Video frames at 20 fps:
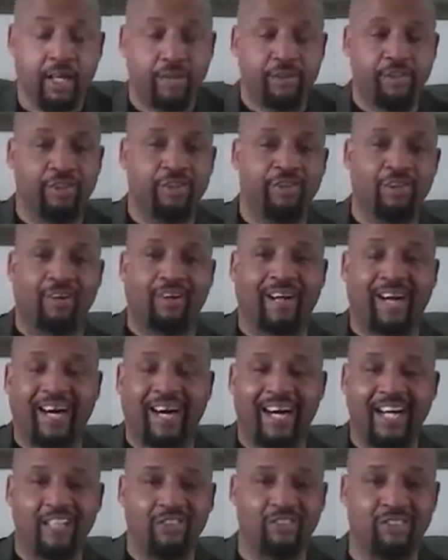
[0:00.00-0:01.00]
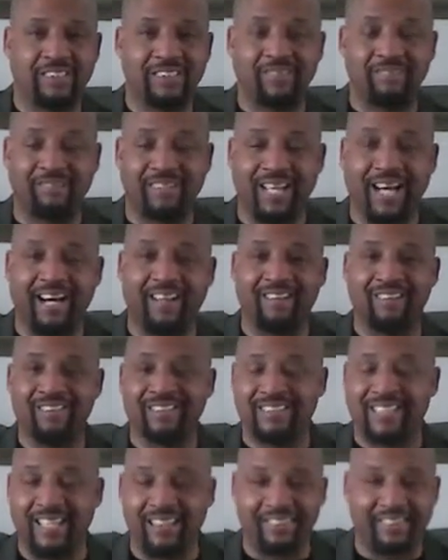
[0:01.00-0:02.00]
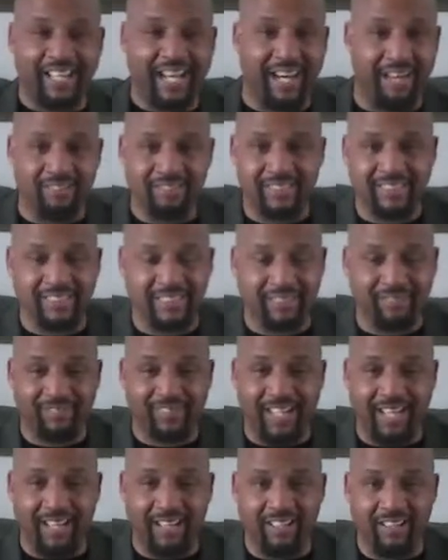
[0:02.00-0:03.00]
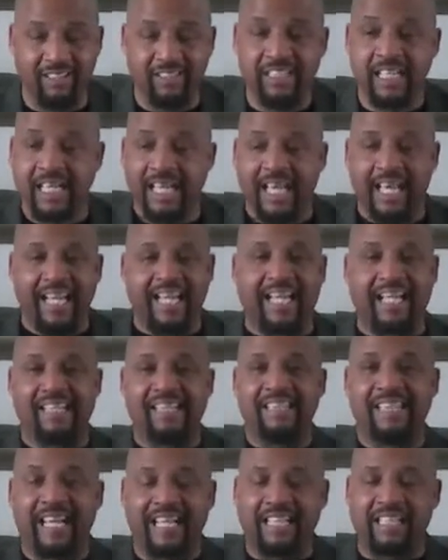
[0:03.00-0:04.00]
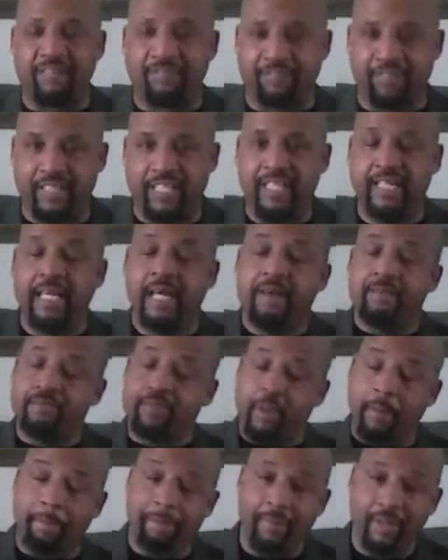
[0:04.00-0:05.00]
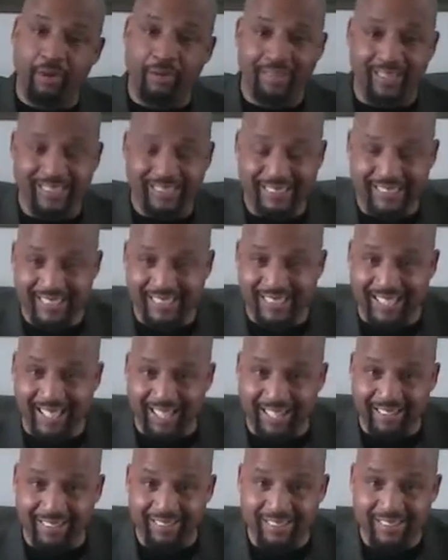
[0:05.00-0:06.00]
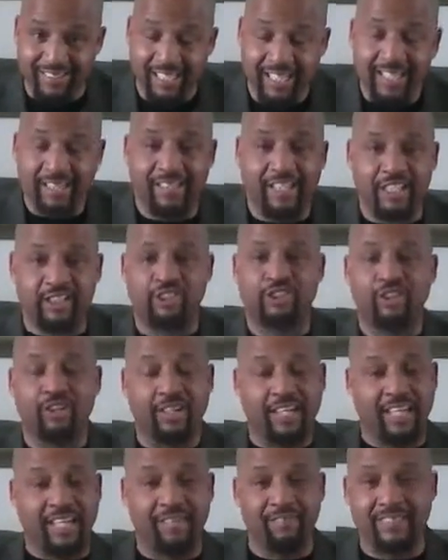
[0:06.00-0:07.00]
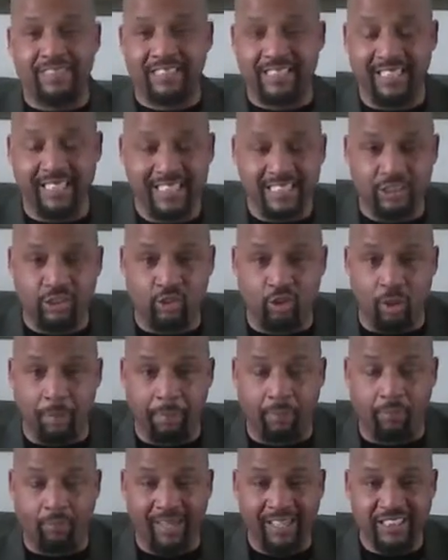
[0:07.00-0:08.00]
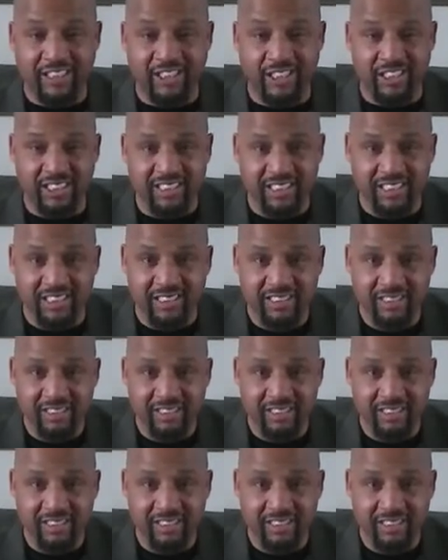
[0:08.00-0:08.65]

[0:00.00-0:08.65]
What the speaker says: Do you know the hundreds of dollars, the thousands of dollars, and collectively the millions of dollars that you're giving to these corporations?